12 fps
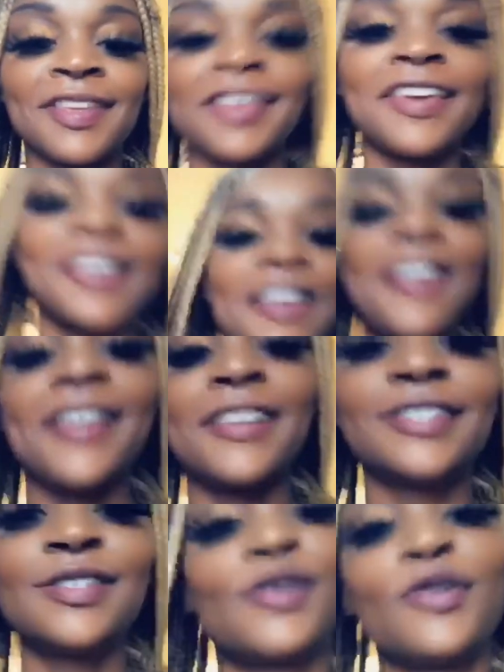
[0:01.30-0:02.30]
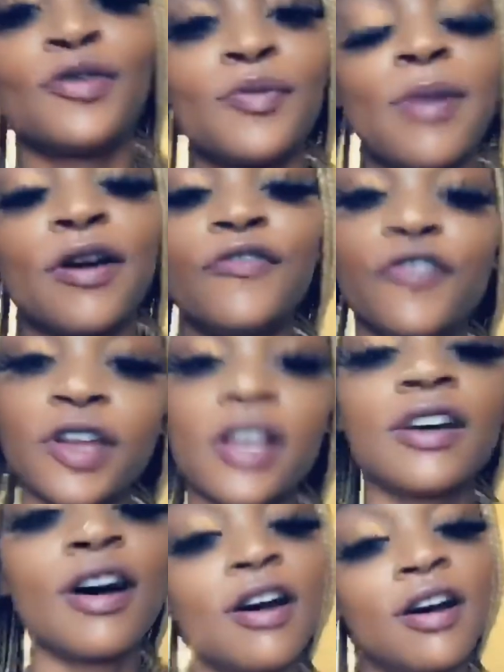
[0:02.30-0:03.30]
Hey, so my friend
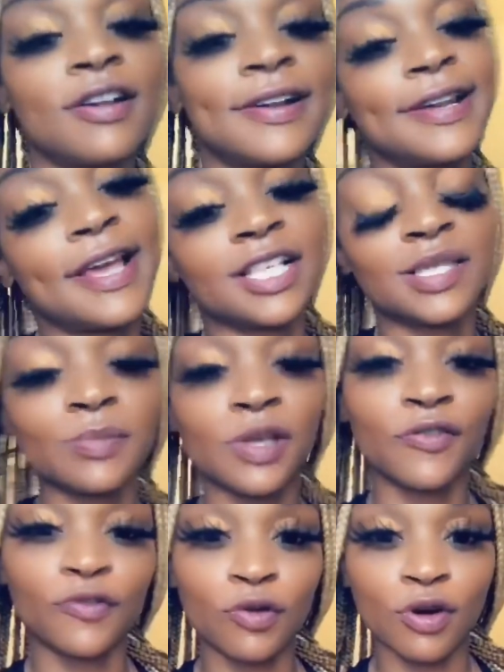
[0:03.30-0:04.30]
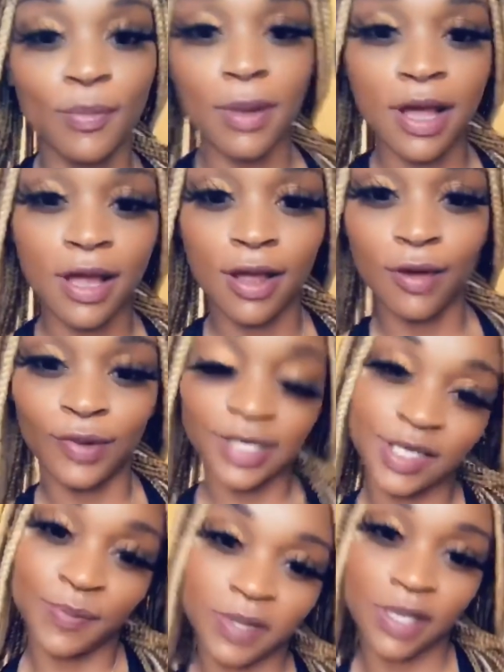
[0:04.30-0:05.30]
called and asked me for my
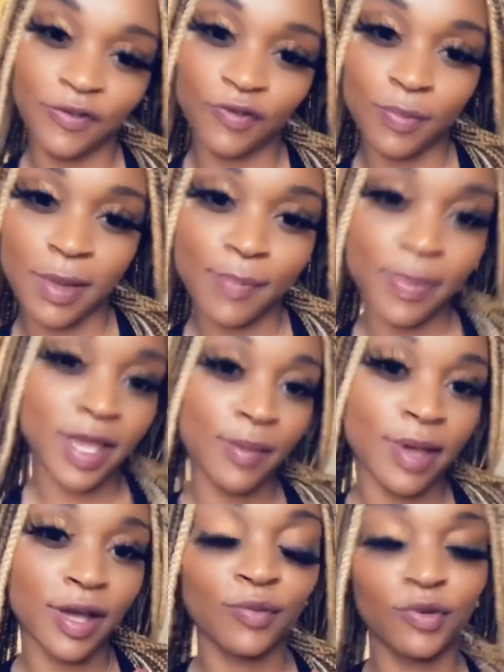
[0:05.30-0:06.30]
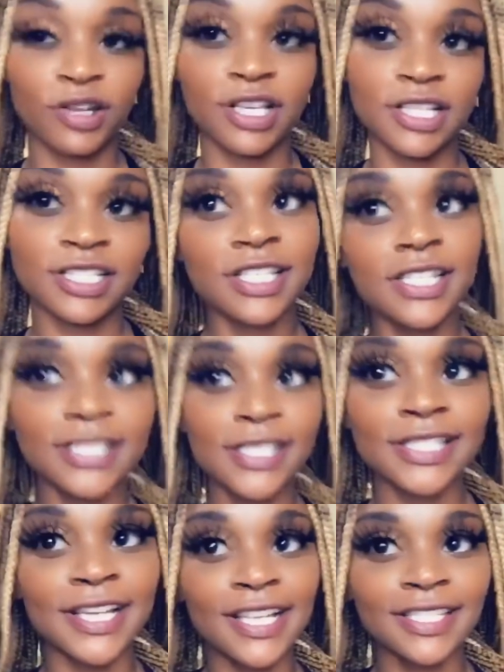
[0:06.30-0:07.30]
recipe for my baked macaroni and cheese, and
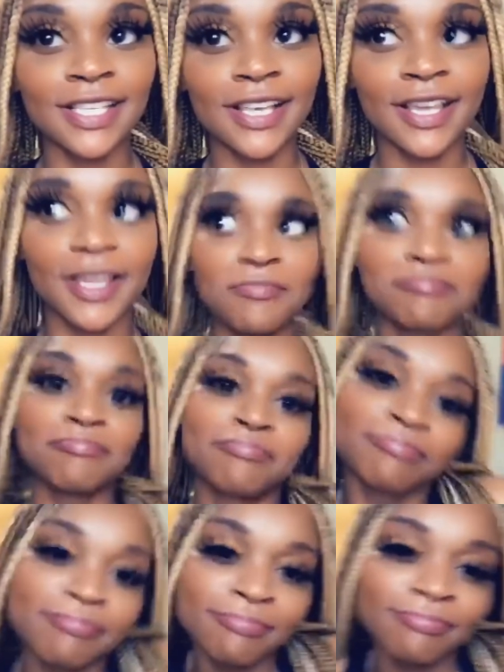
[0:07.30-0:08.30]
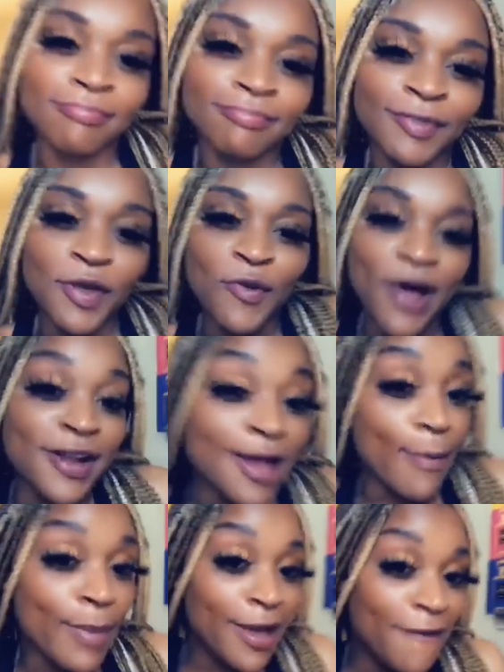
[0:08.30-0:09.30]
I said, why not
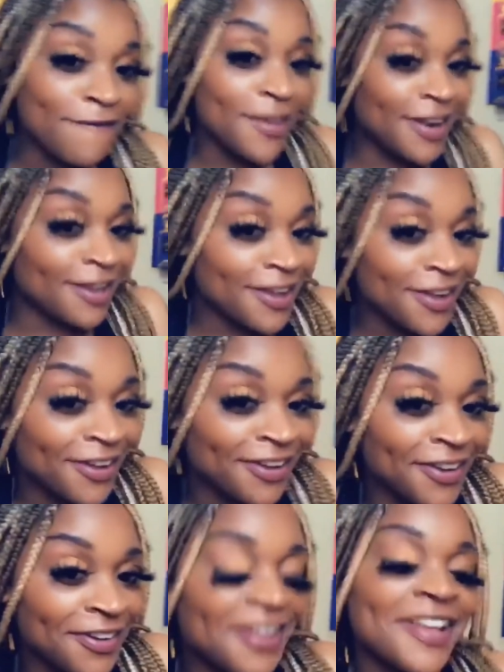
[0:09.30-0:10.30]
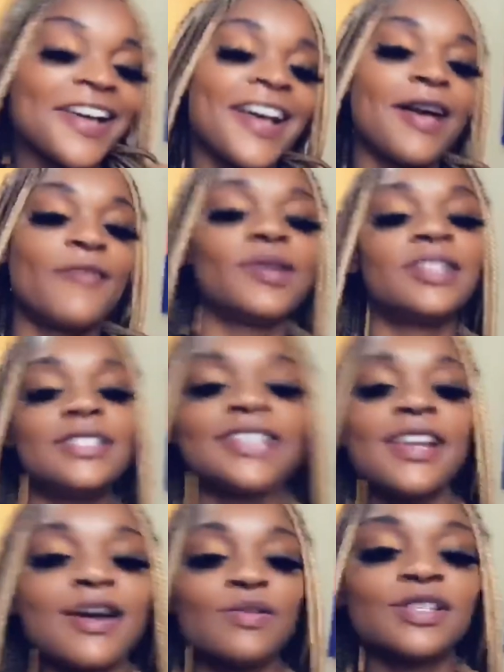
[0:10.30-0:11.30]
make a video? I've been saying I
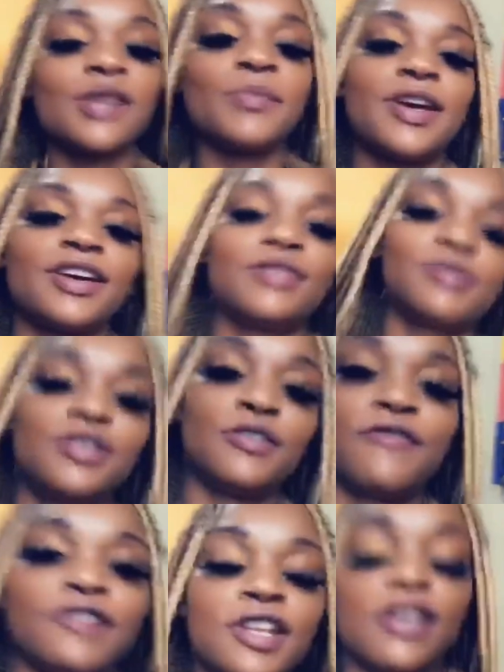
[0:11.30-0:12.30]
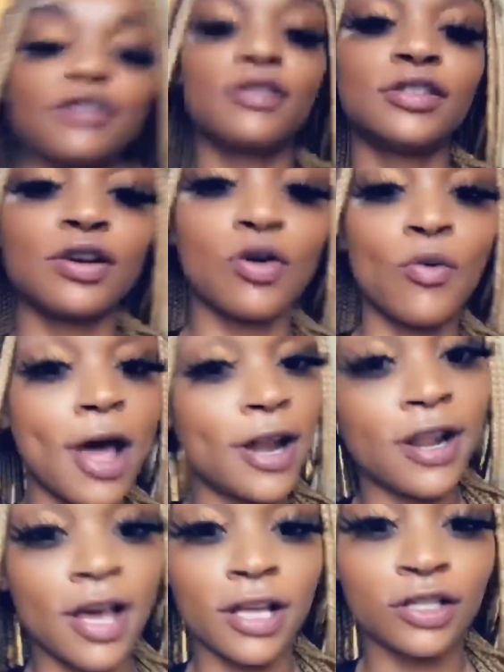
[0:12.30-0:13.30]
was gonna make a YouTube video, so why
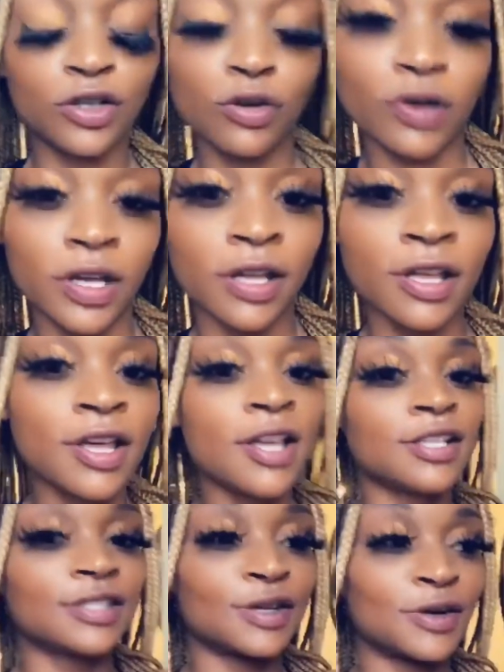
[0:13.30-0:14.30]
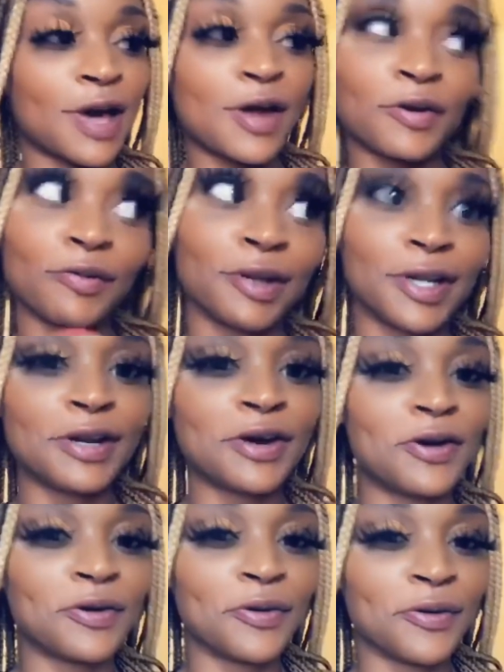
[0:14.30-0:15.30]
not do it? So I don't really
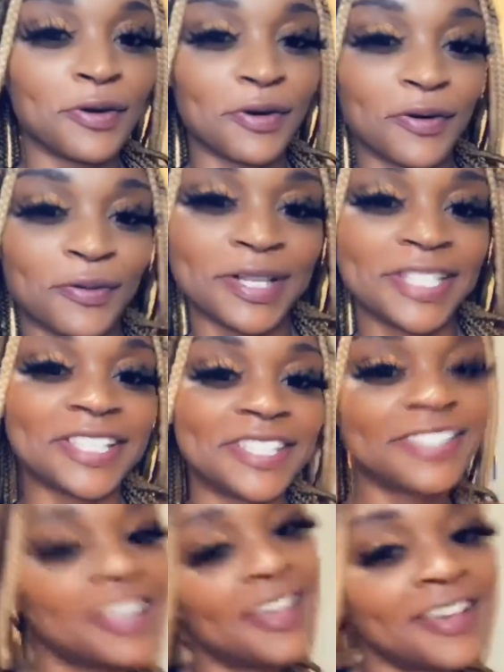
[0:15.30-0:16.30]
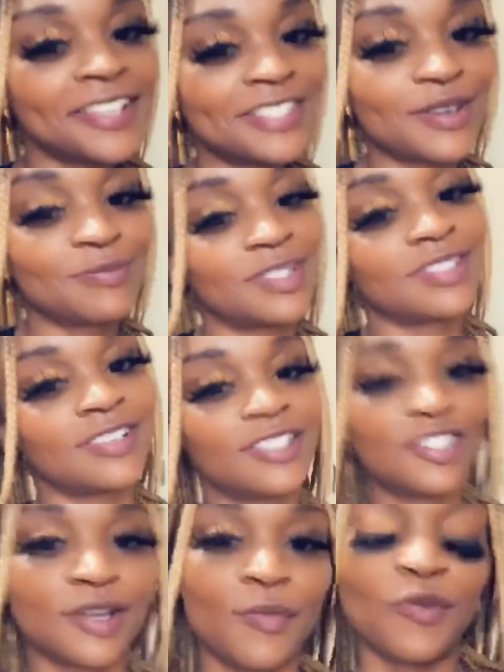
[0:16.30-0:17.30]
know what to say, so I'm just gonna
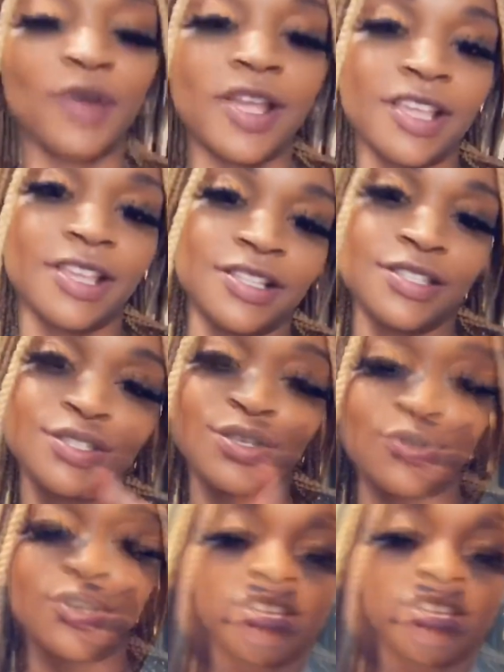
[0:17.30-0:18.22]
jump right into it.